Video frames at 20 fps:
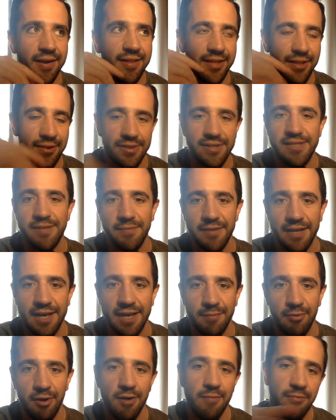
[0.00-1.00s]
doing something
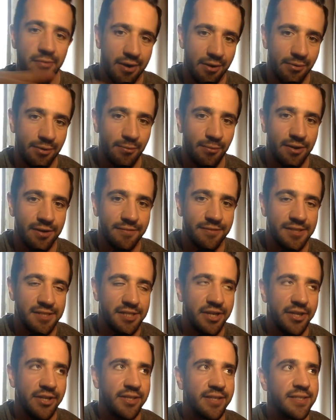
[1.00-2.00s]
inappropriate with one of the
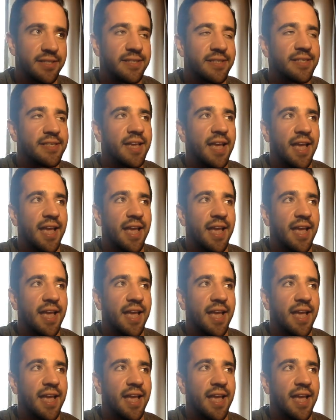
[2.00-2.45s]
students,